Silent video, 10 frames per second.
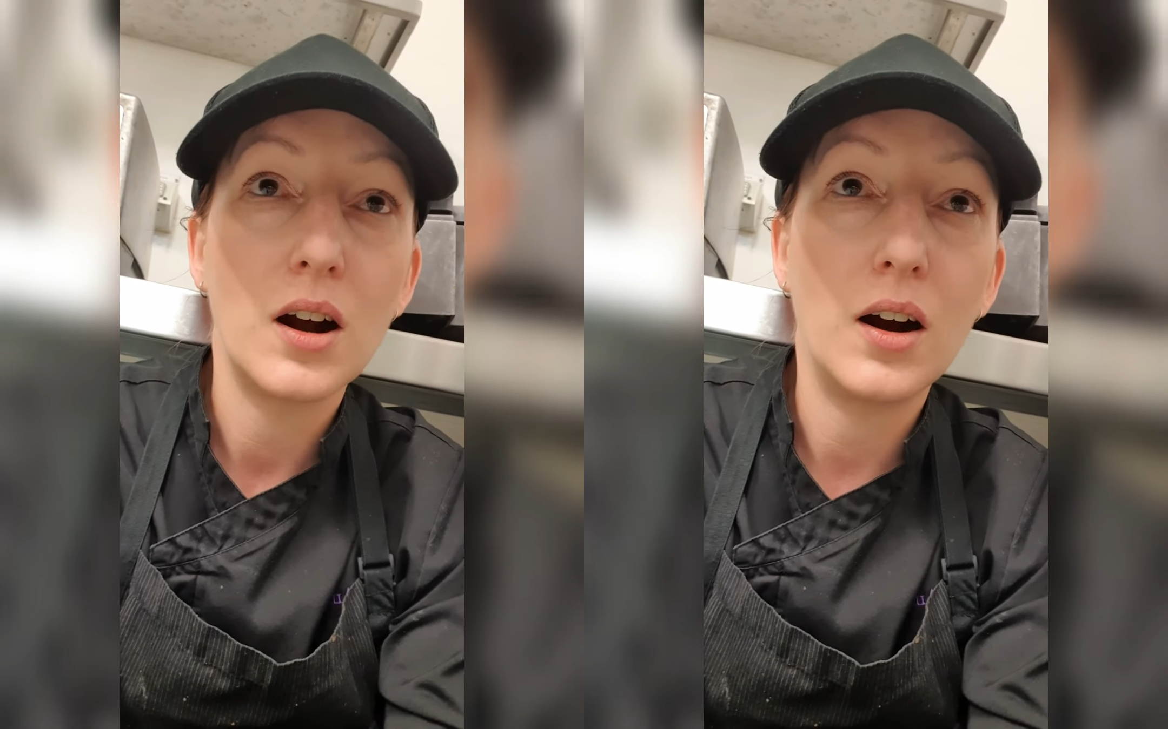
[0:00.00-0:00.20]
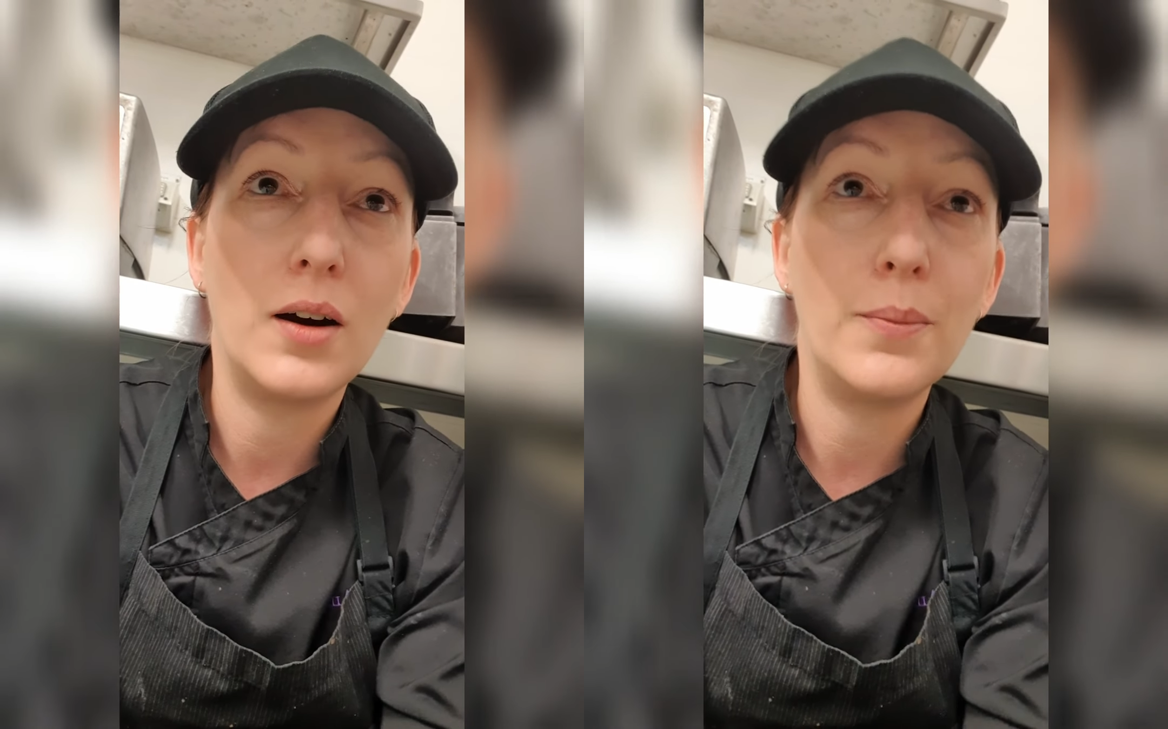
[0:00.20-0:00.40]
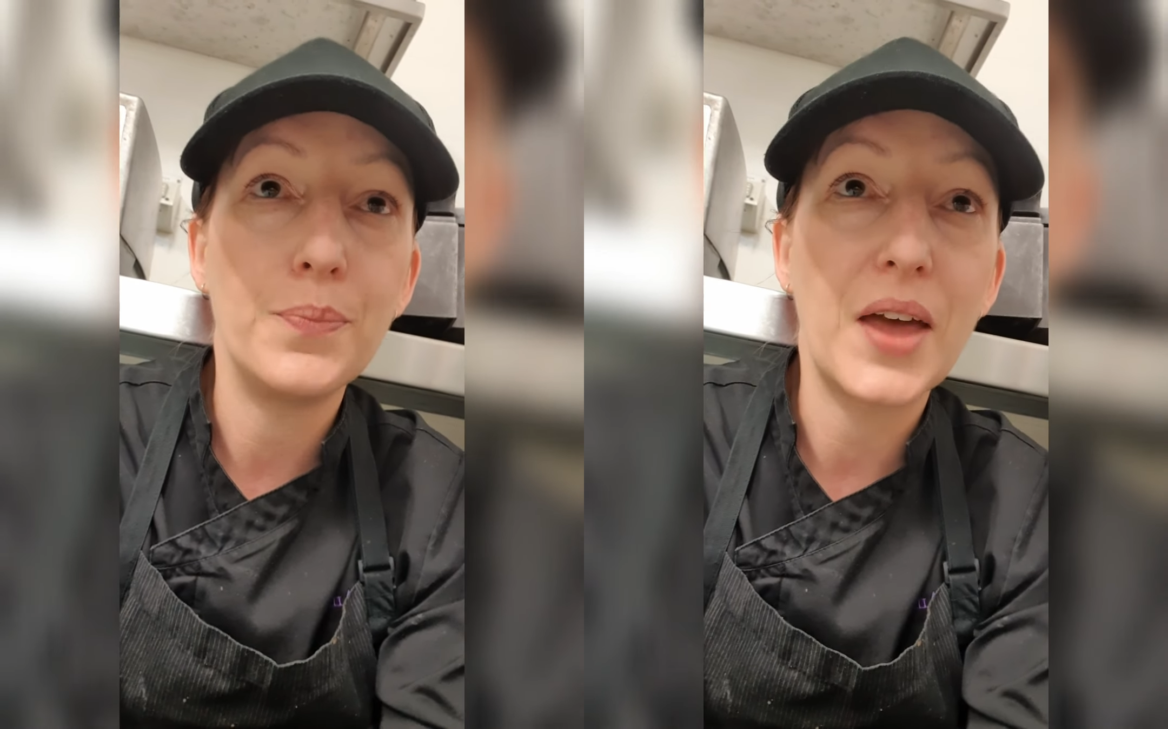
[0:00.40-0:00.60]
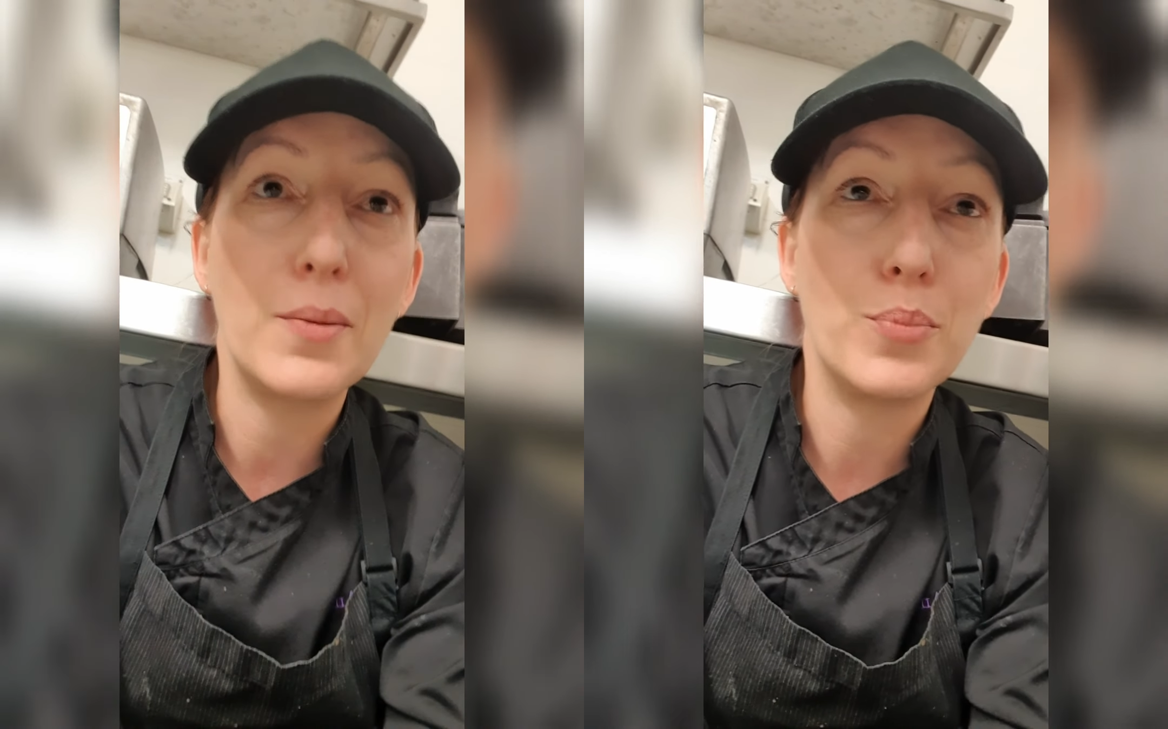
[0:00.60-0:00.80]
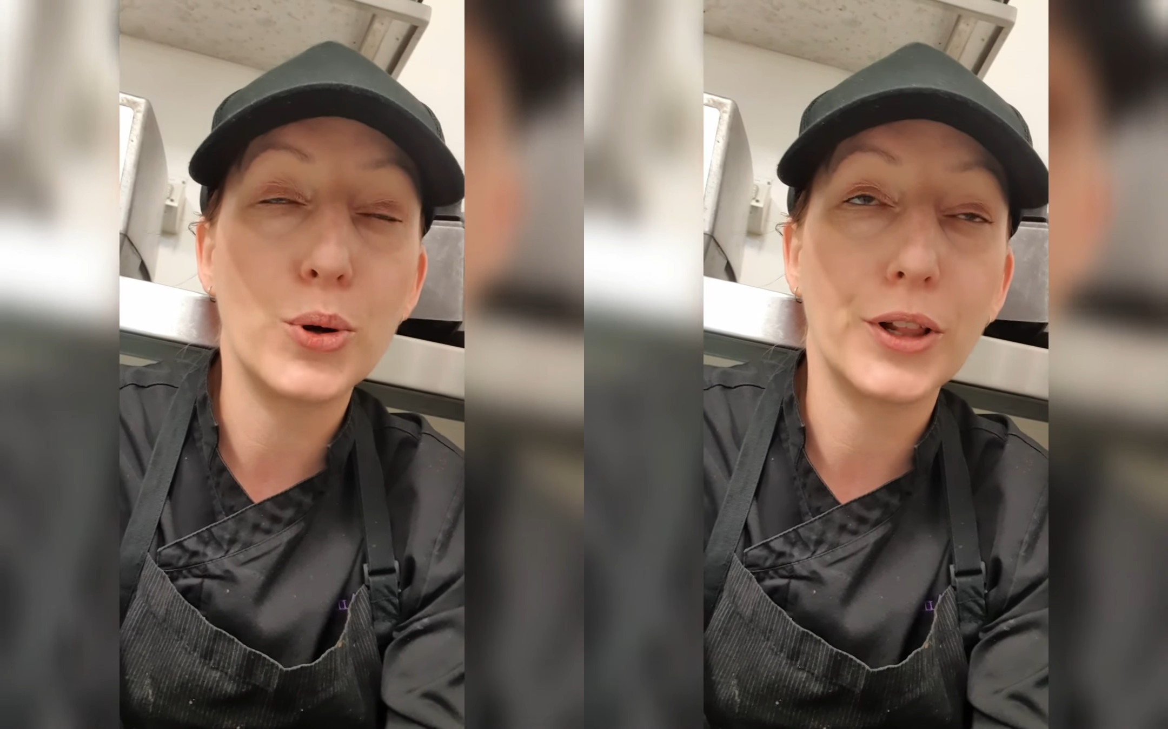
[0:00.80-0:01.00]

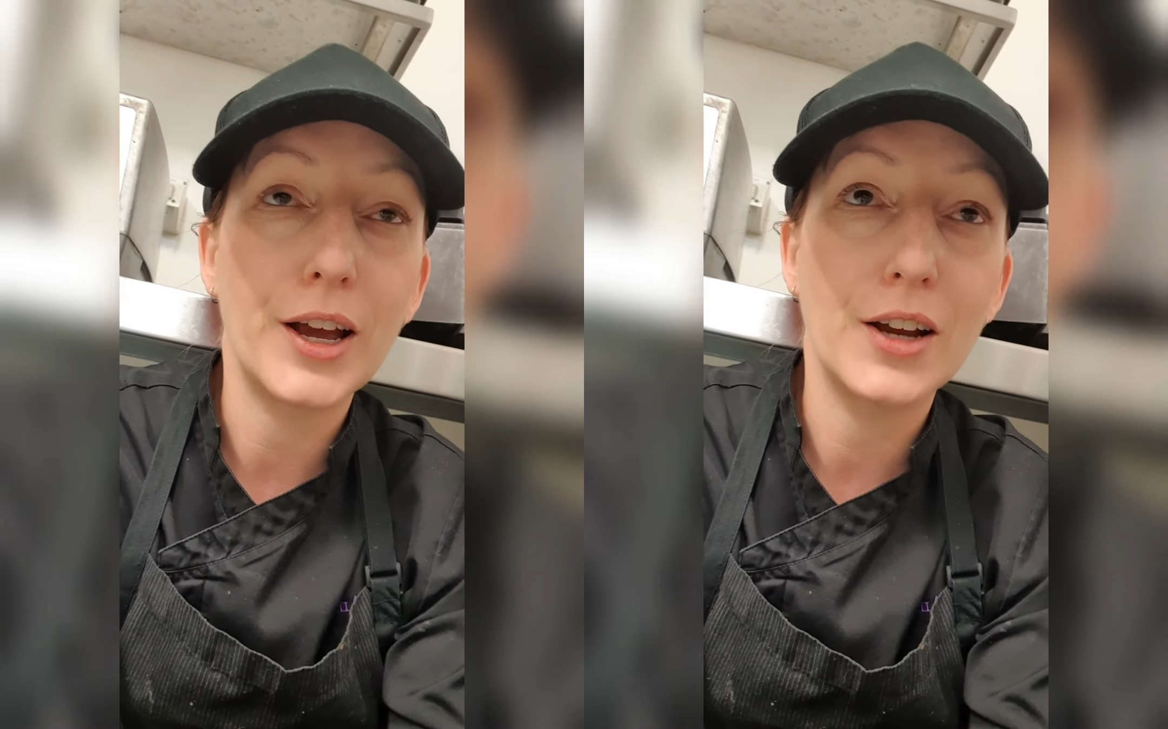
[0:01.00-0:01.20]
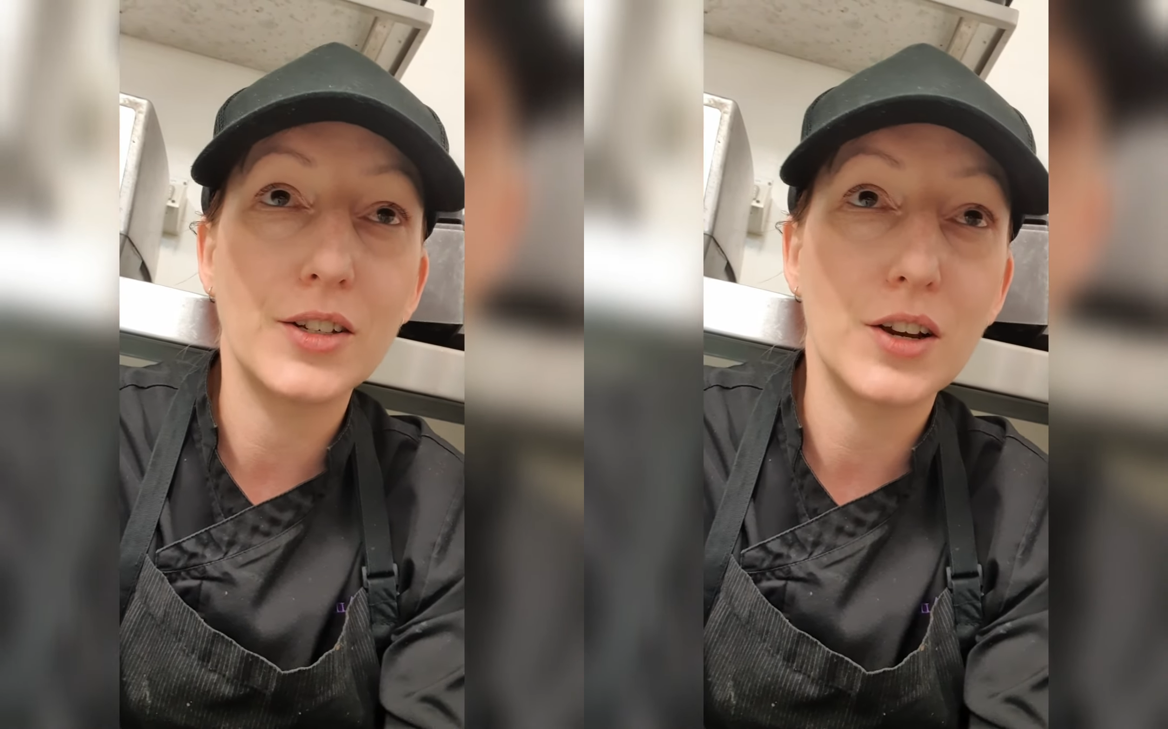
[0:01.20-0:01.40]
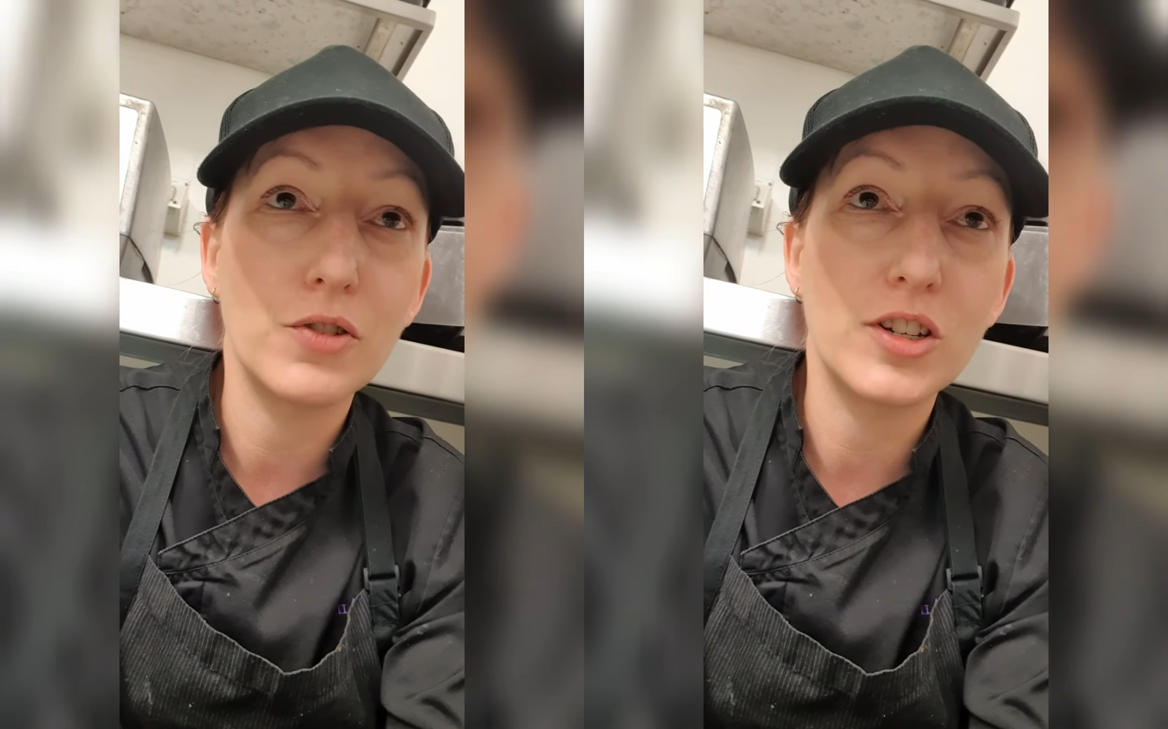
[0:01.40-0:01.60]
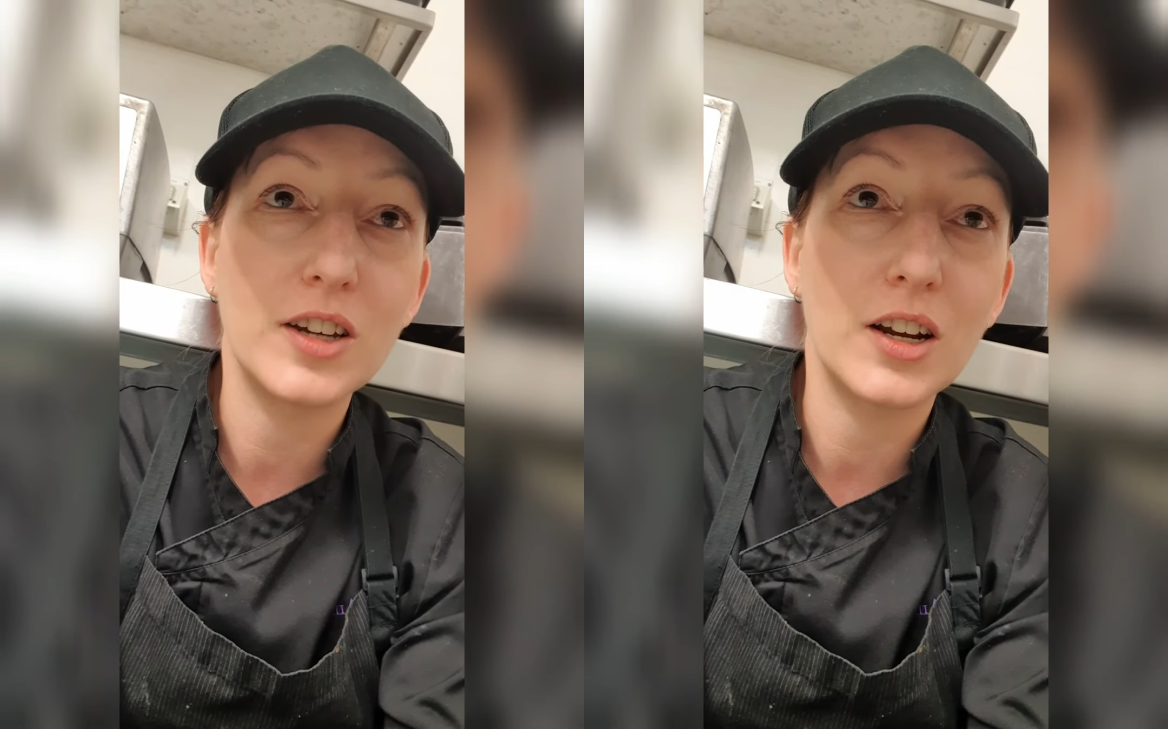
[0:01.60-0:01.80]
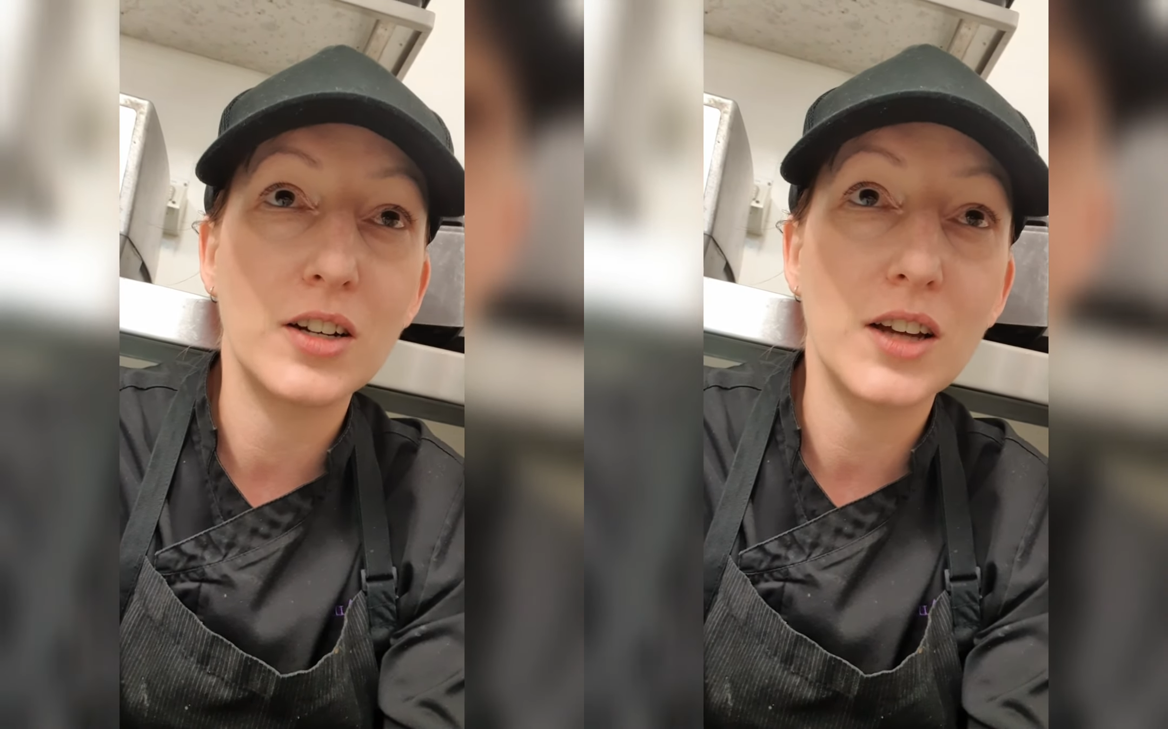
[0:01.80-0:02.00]
and boil eggs every
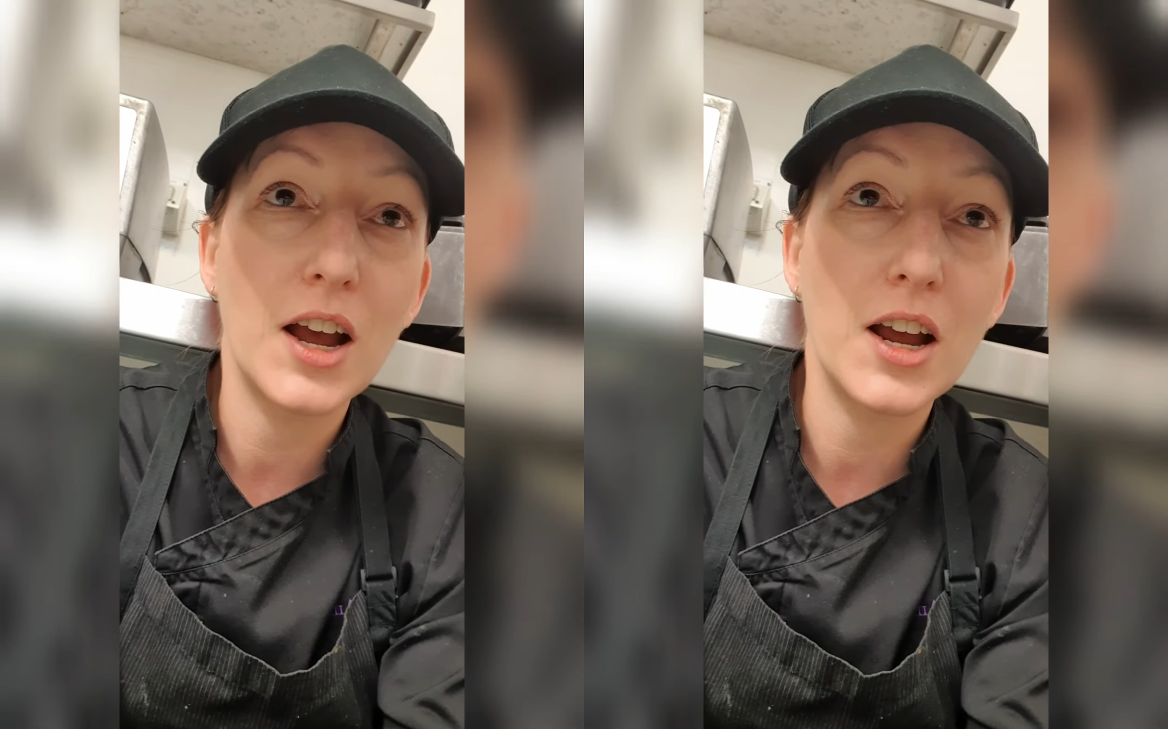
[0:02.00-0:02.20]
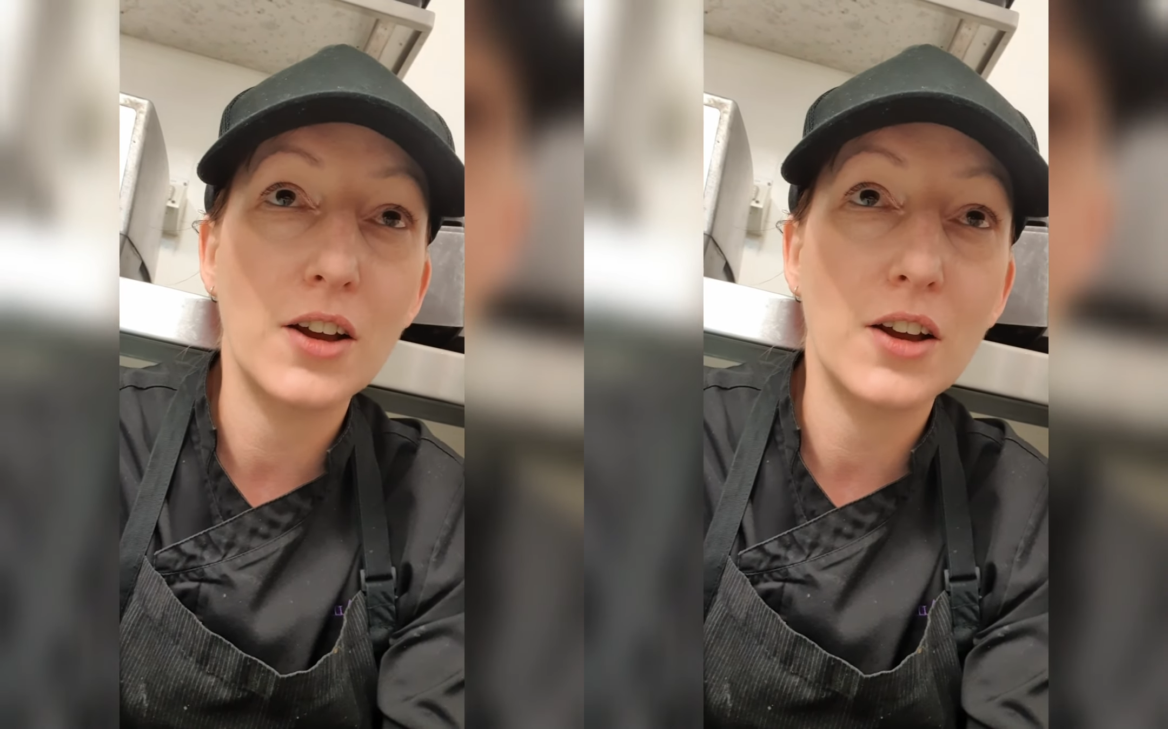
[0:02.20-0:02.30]
second day,